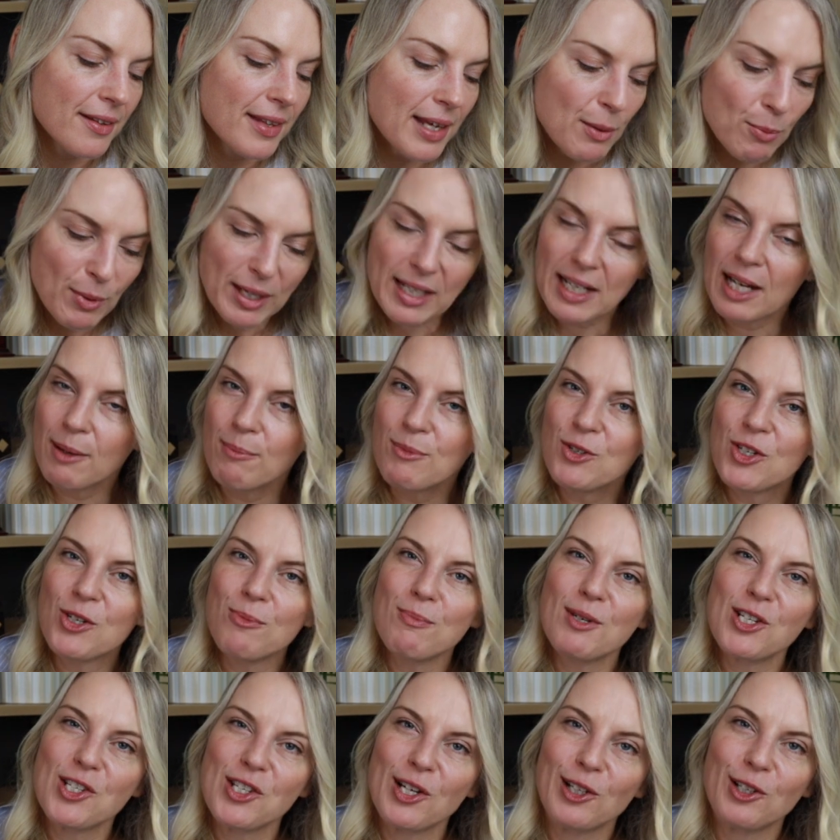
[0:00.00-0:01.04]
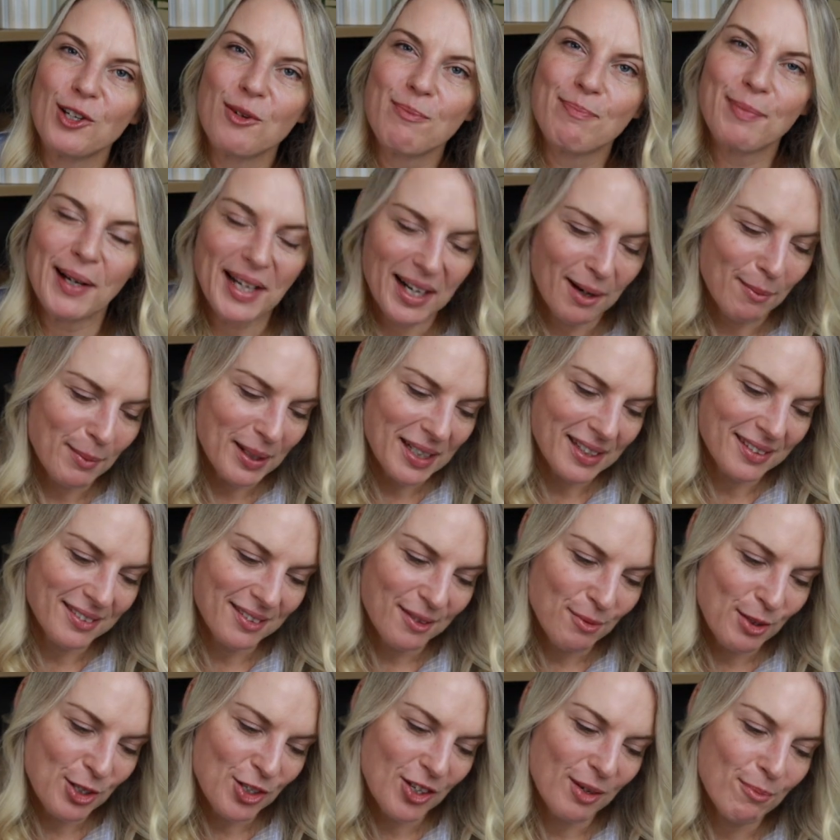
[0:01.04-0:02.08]
Then we come to Michelle Obama,
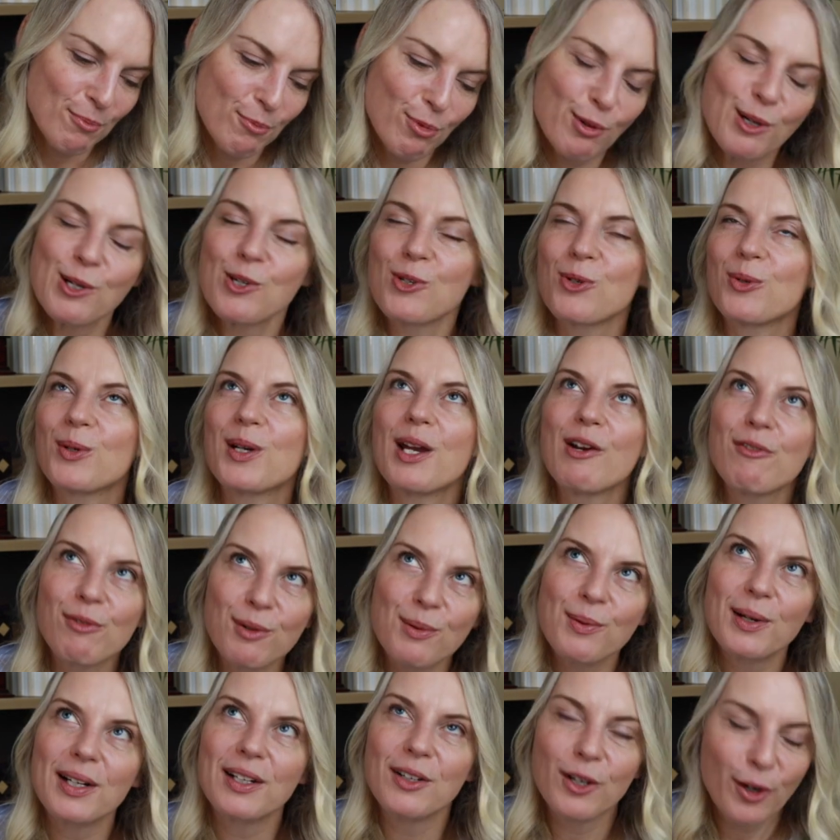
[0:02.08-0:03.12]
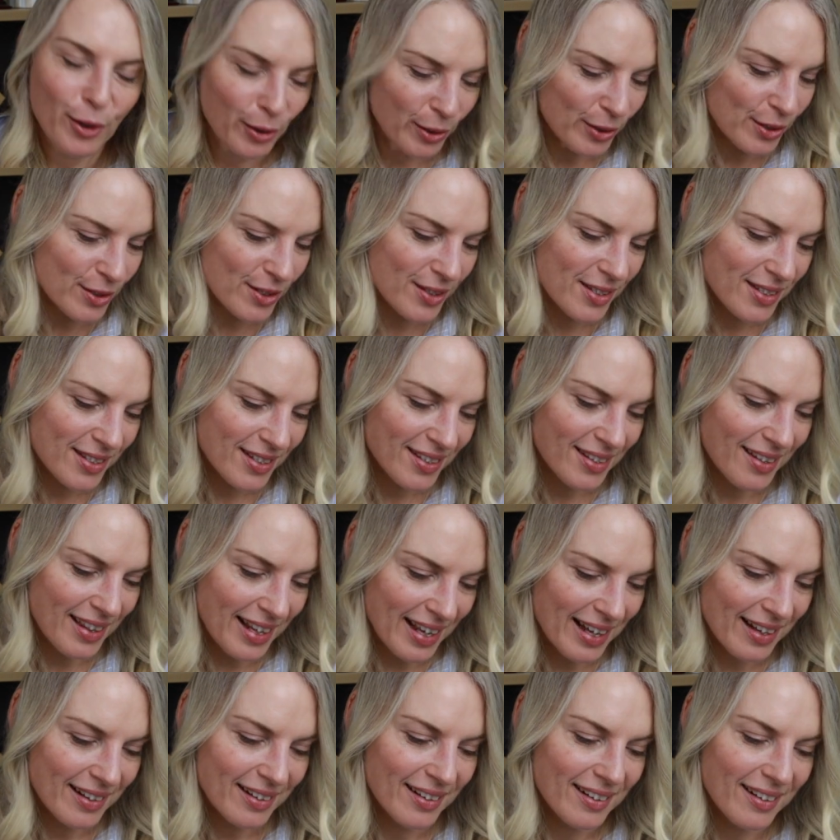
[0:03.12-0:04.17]
which I'm pretty sure everyone knows
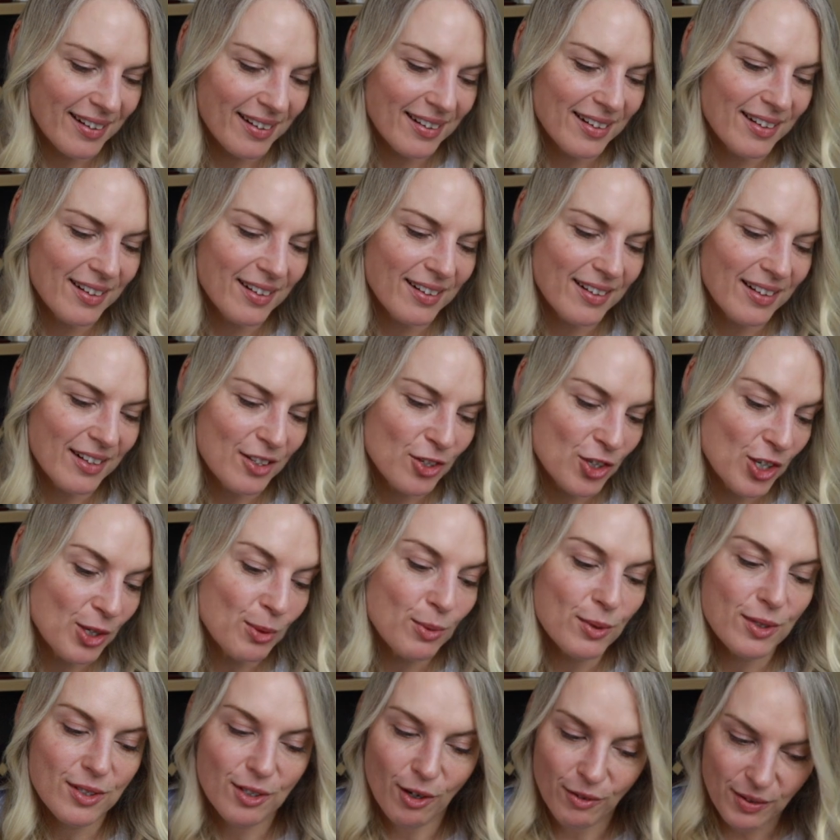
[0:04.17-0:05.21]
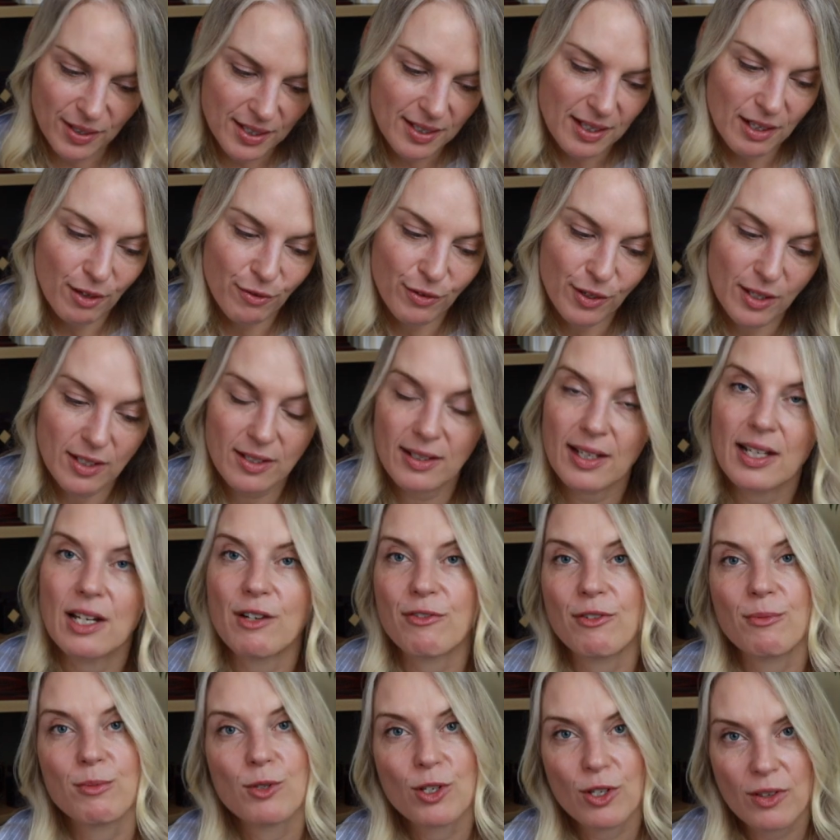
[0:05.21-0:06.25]
that she was obviously the first lady
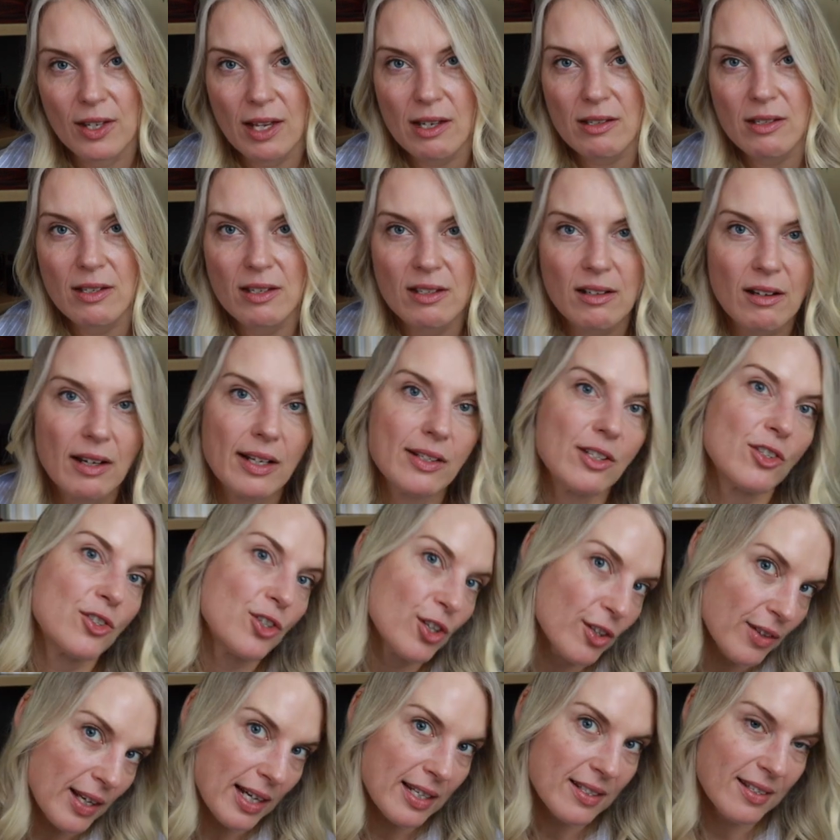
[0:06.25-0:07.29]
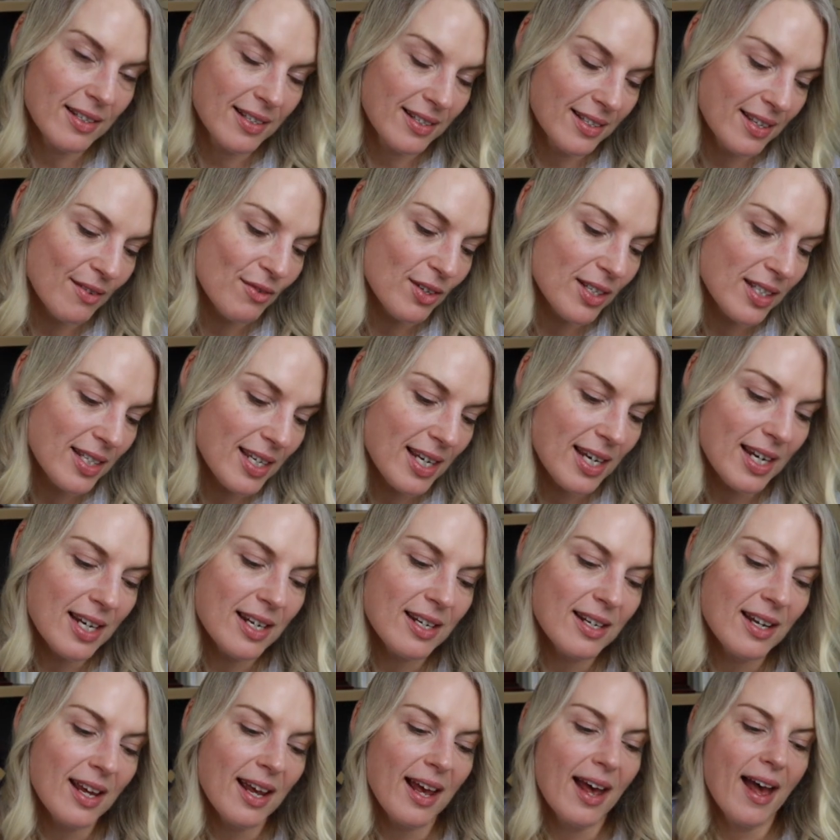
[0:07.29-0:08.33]
from 2009 to
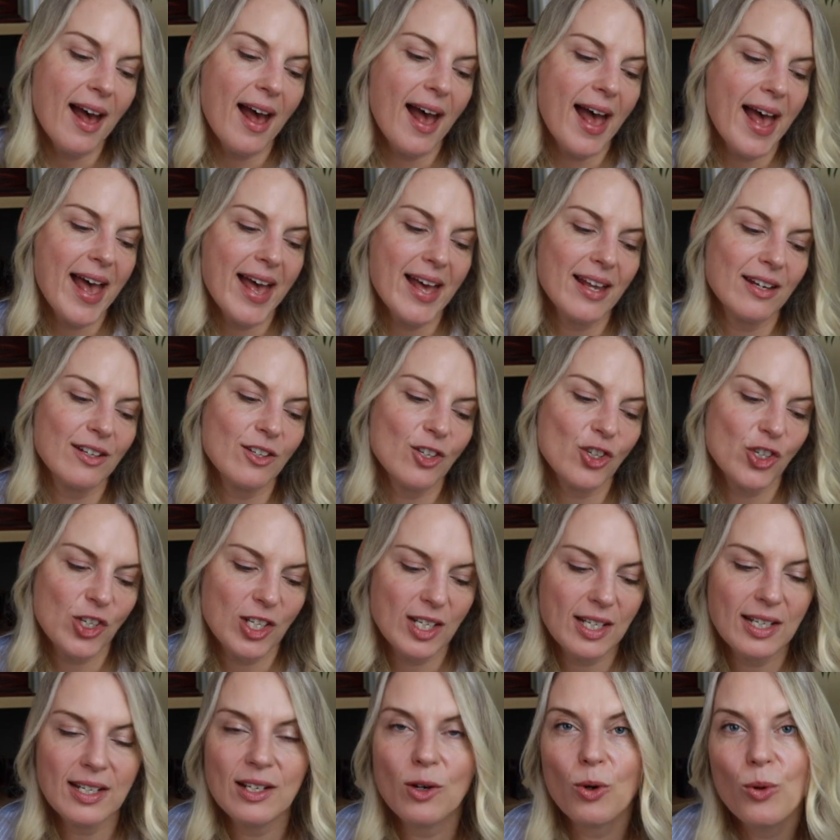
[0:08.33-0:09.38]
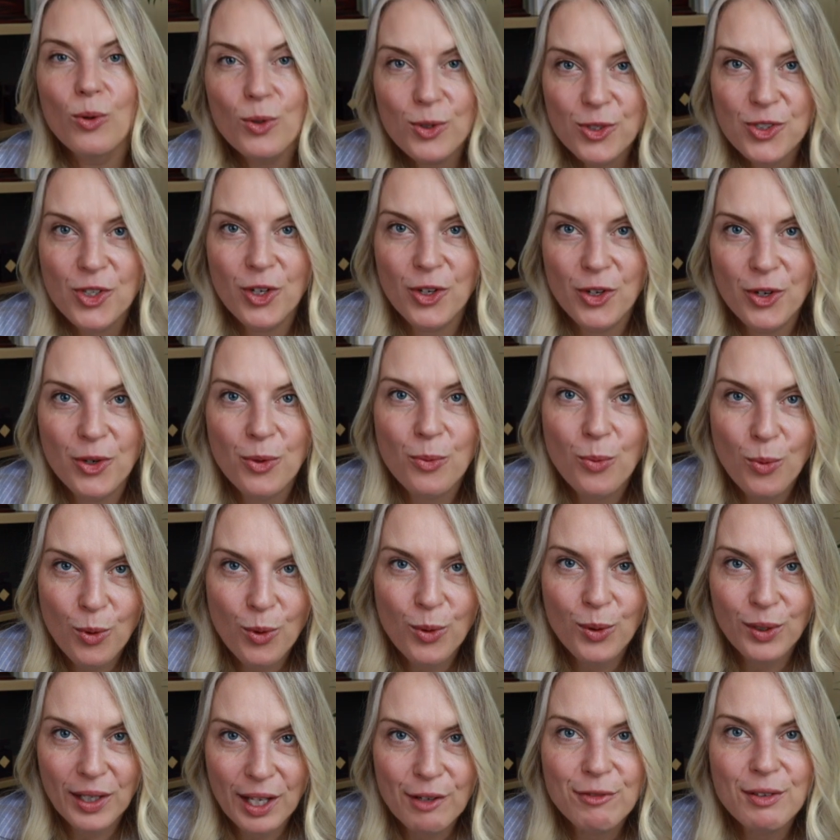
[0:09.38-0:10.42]
2017, and she also
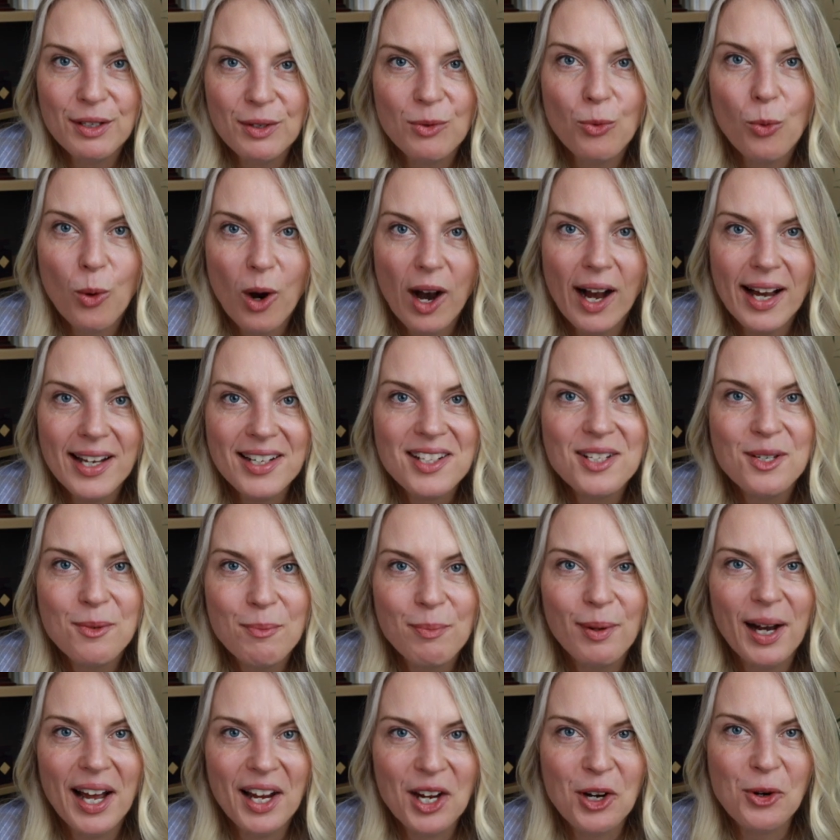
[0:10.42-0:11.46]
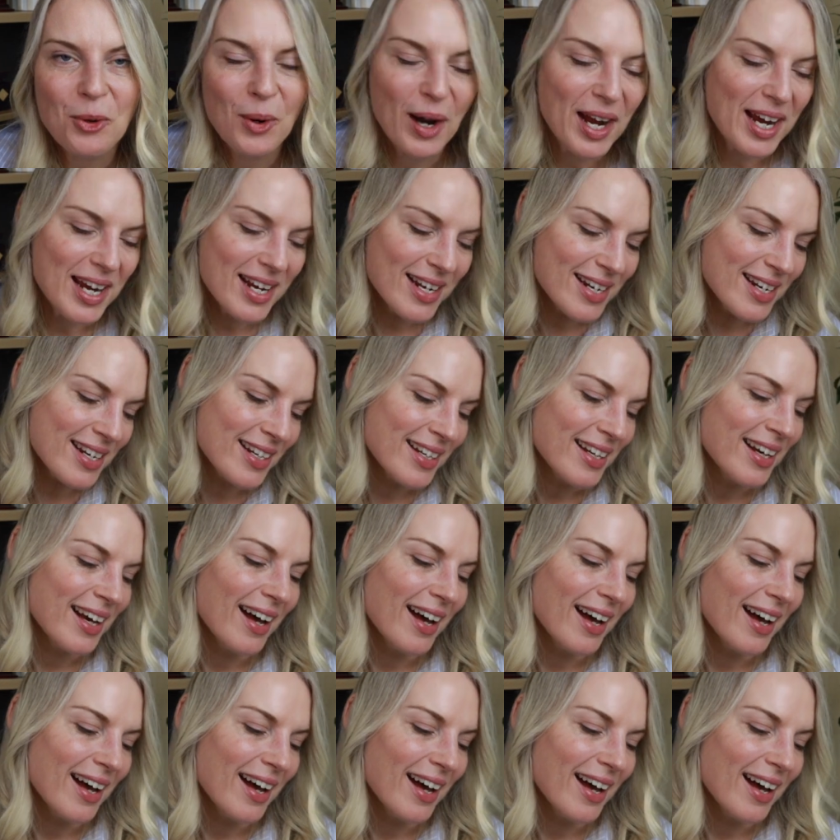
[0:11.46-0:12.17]
wore Love in White by Creed.